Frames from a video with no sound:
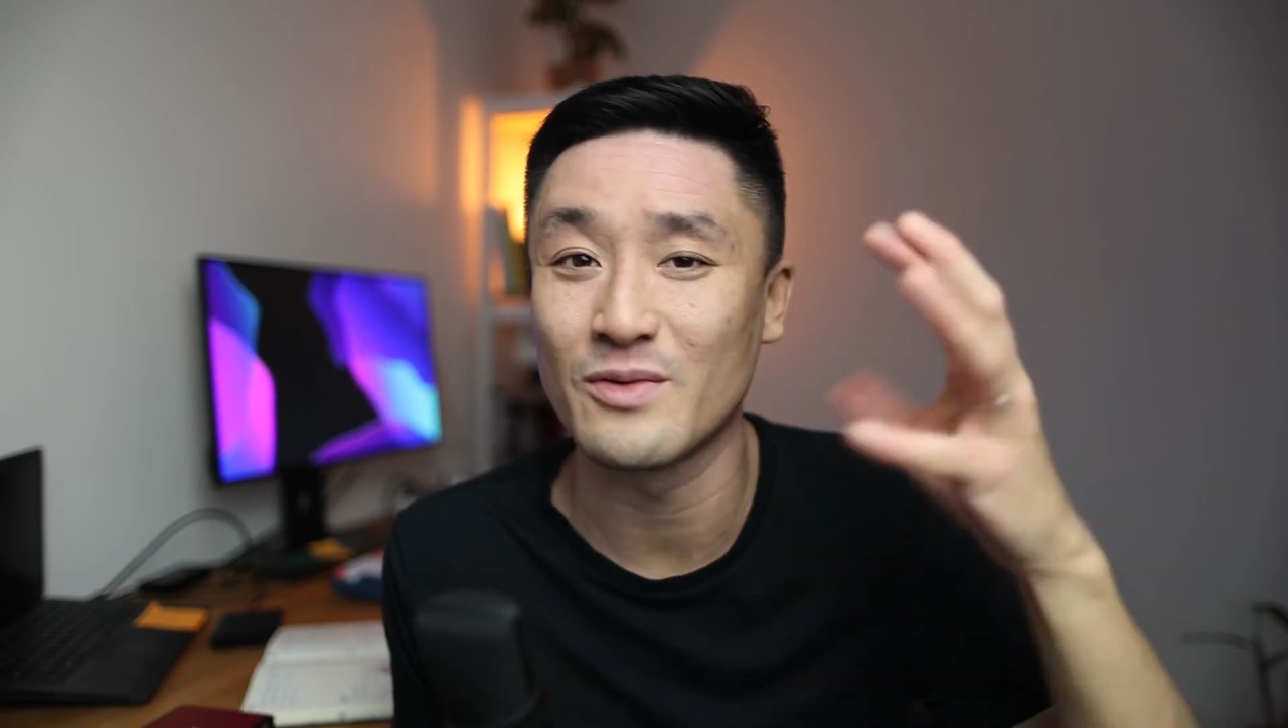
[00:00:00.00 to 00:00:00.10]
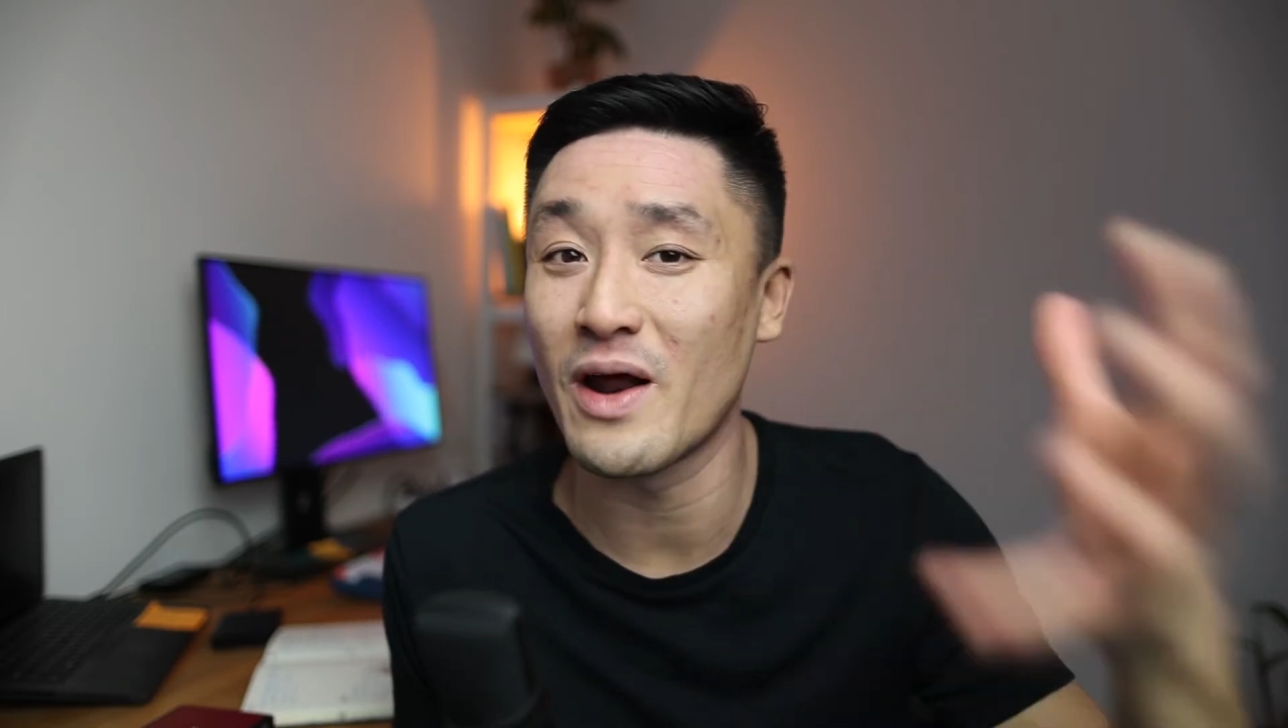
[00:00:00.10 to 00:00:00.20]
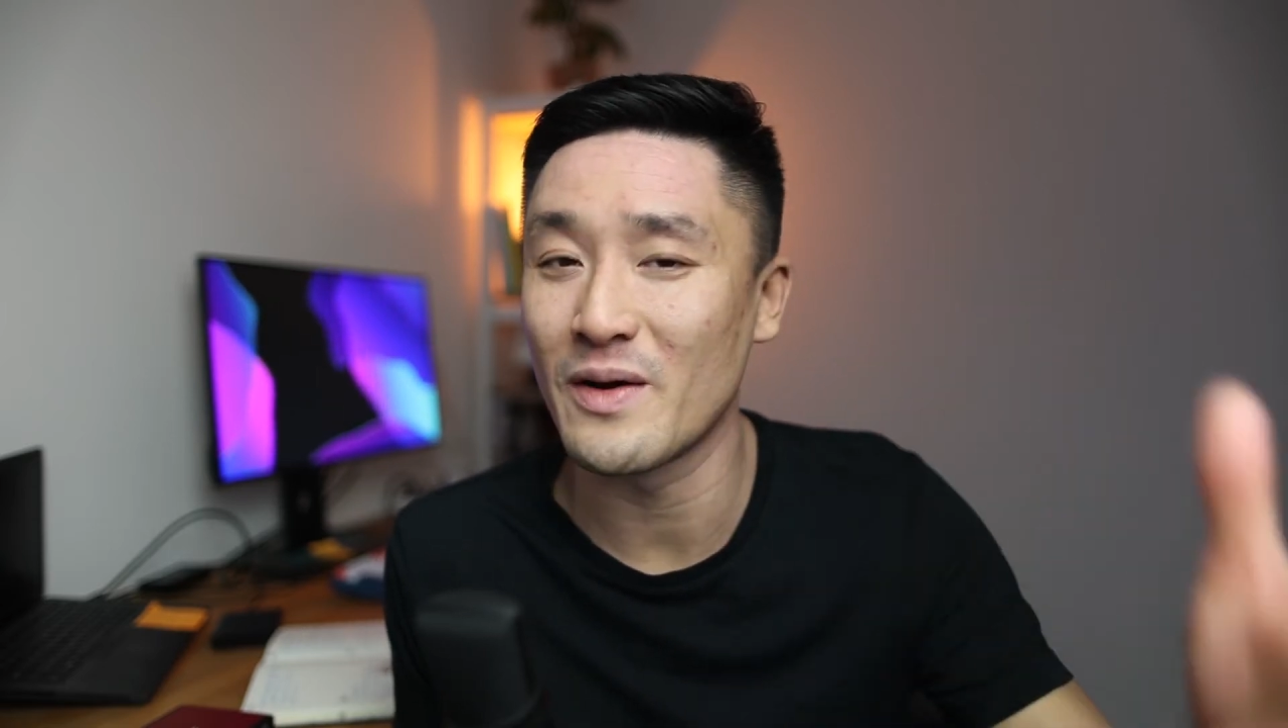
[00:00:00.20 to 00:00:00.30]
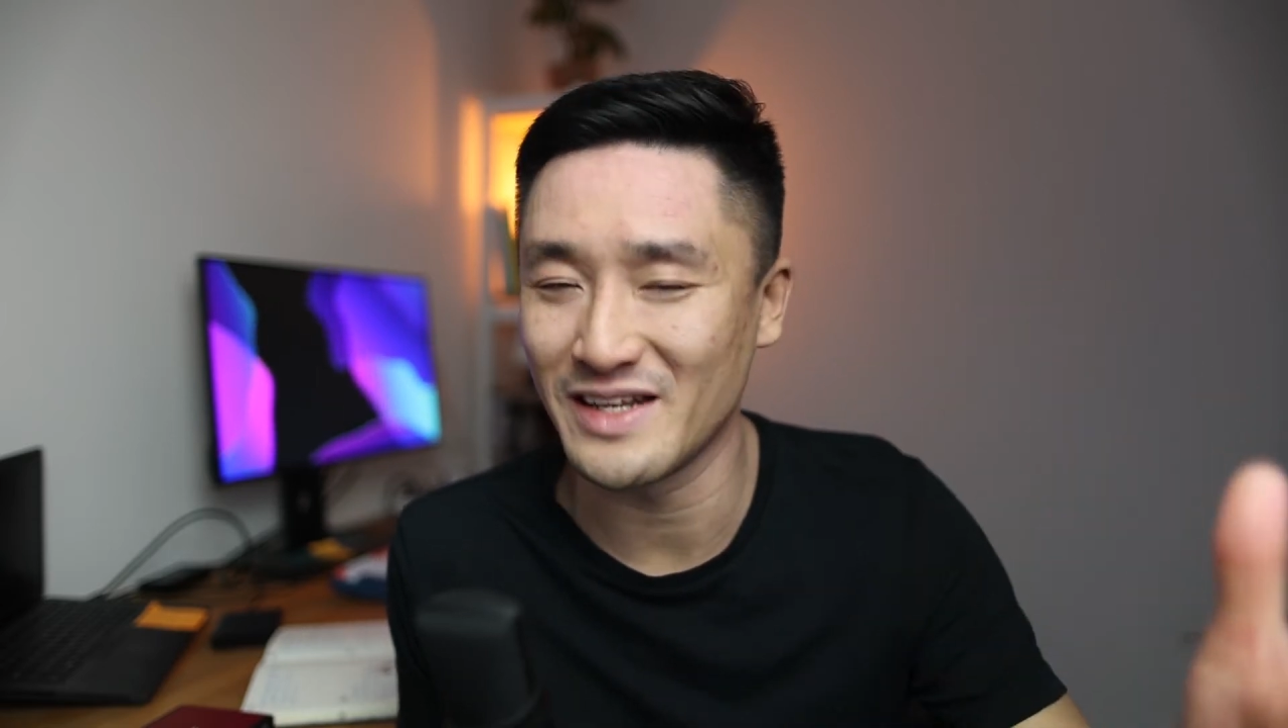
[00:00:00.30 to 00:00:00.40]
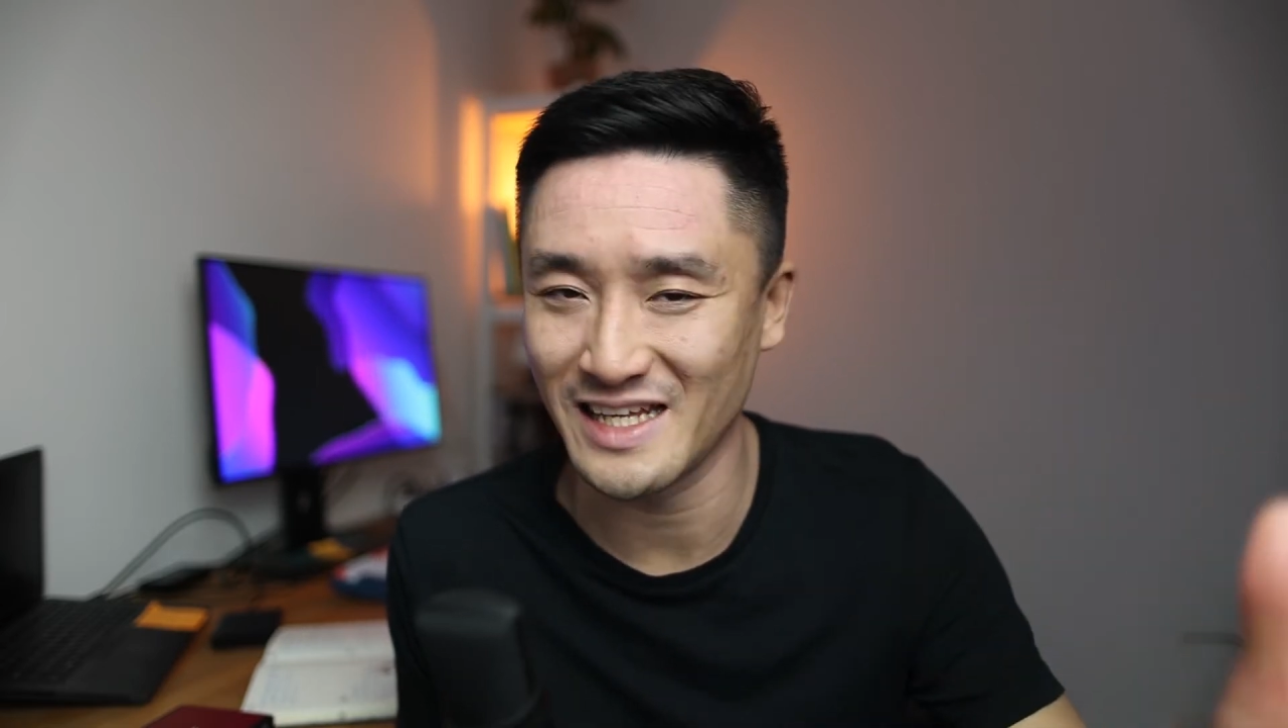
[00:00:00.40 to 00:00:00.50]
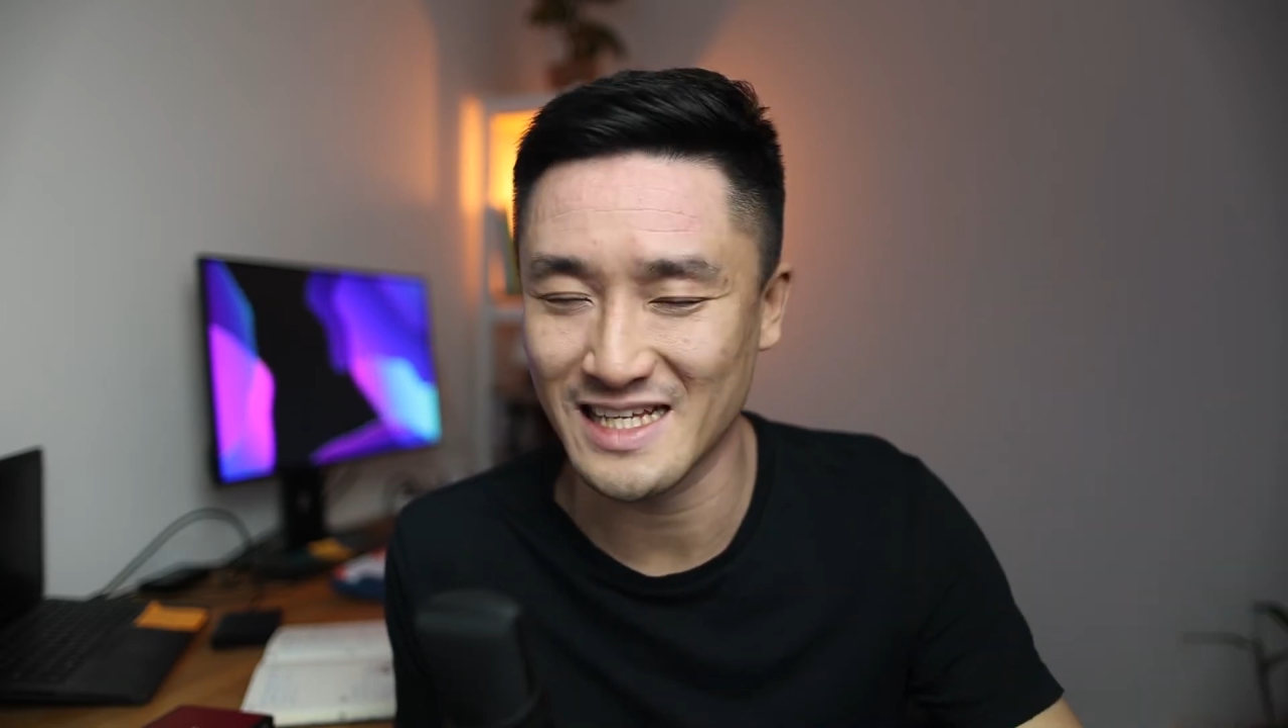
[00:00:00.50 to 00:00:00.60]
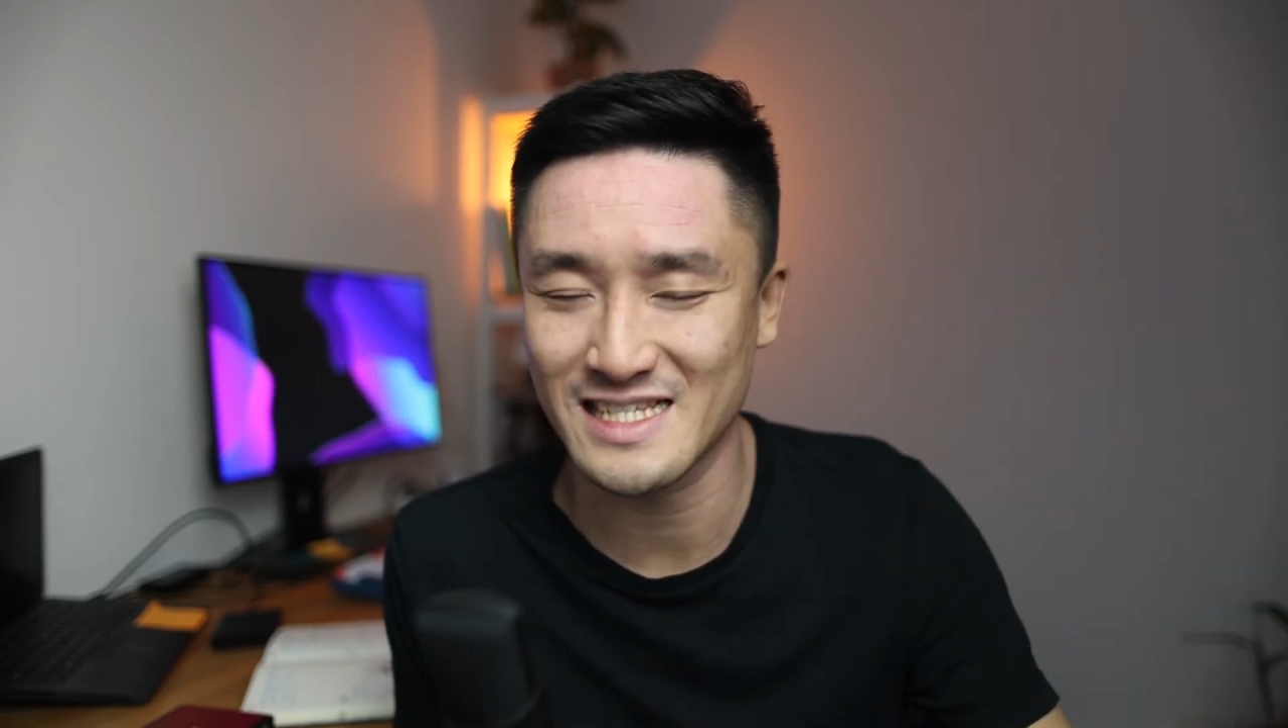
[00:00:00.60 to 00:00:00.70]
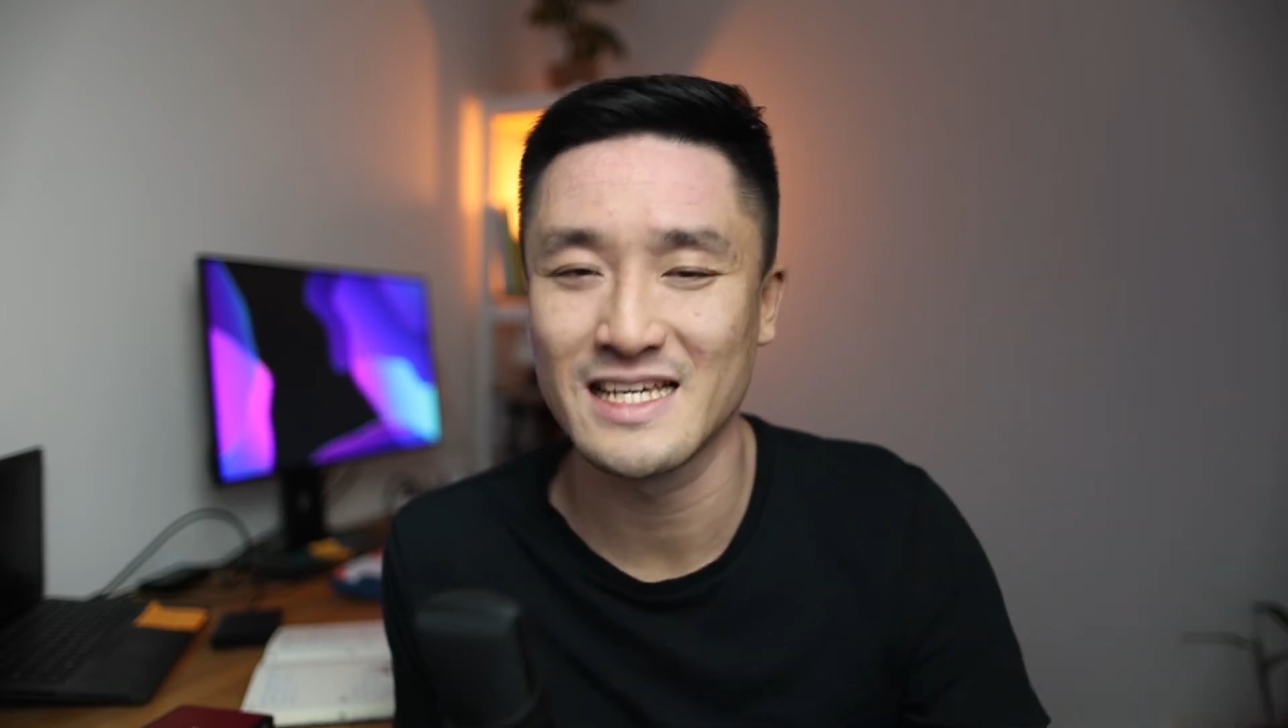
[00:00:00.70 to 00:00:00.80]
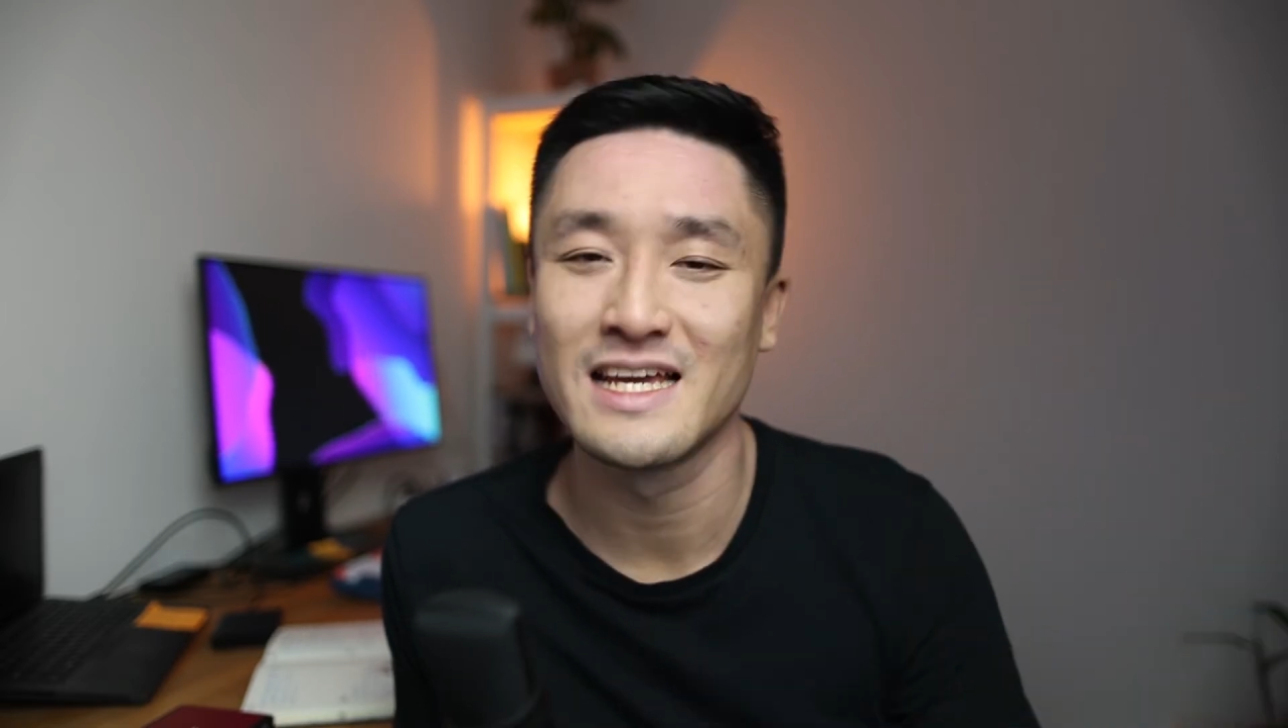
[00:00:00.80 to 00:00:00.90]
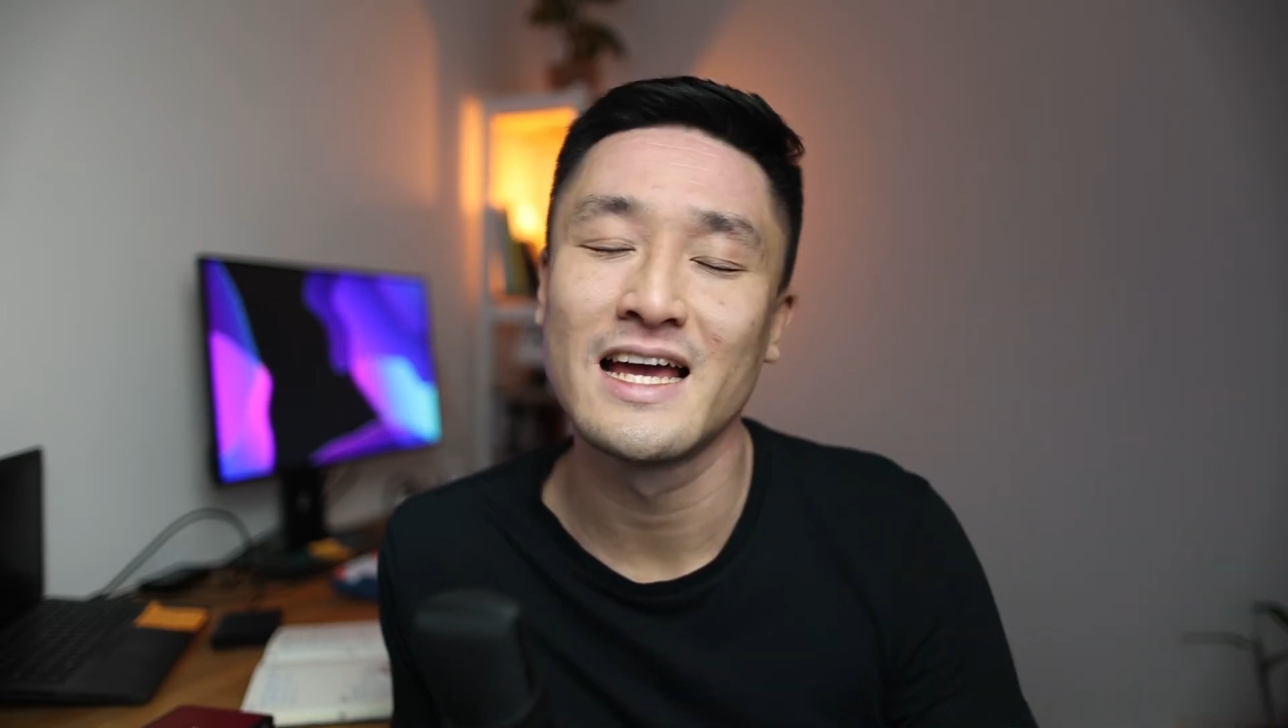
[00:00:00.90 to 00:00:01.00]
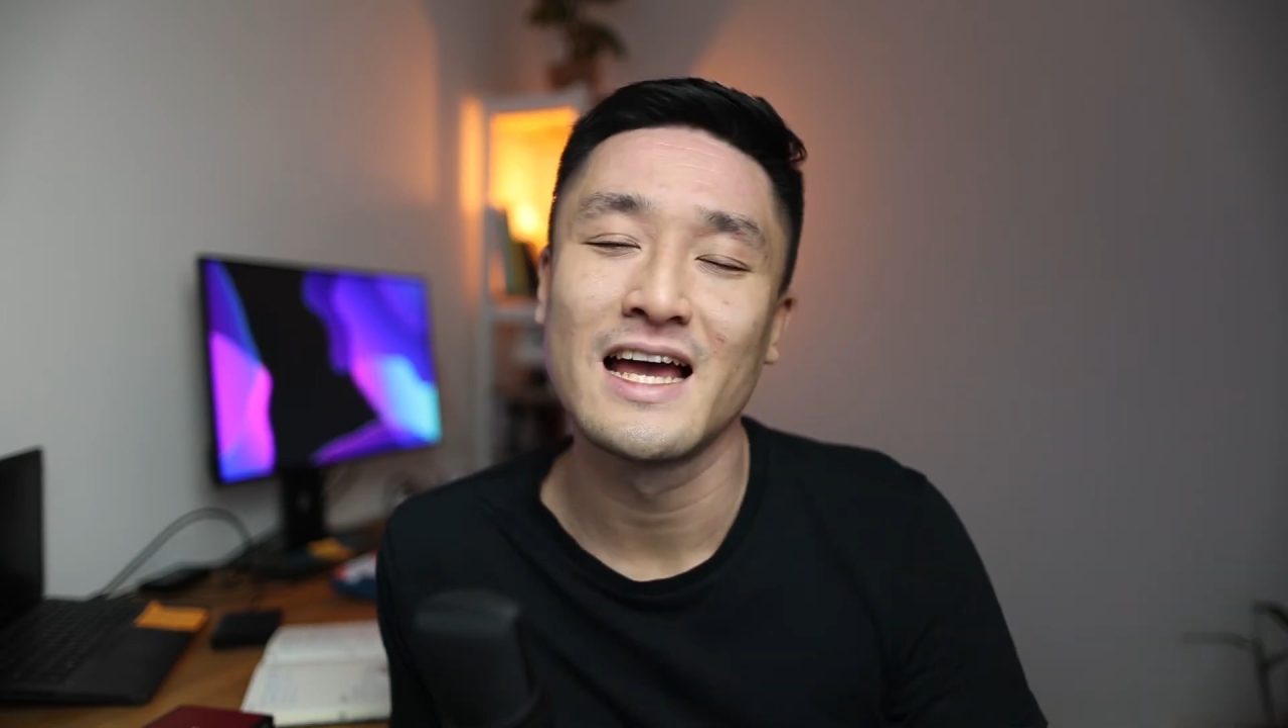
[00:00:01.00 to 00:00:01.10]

rarities.